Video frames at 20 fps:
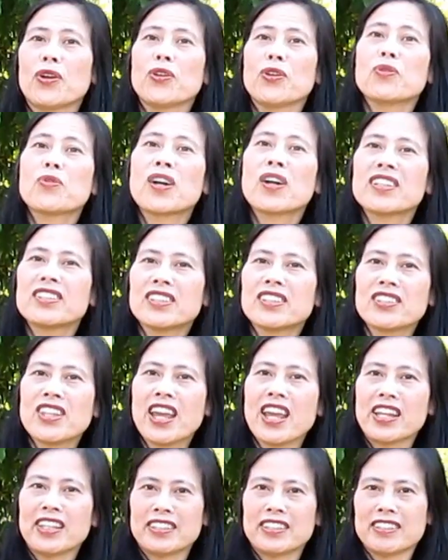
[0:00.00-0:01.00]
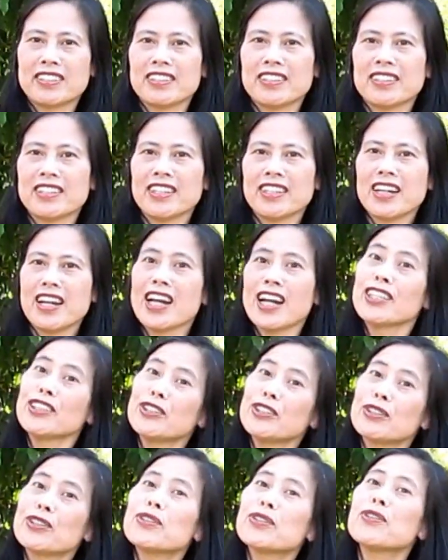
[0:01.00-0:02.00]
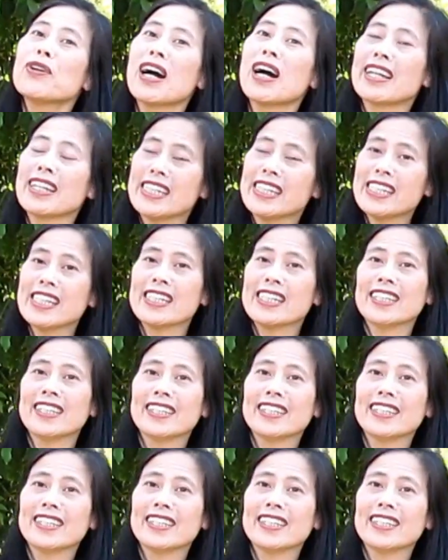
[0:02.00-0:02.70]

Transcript: you got the taste. Yeah. And you too, honey.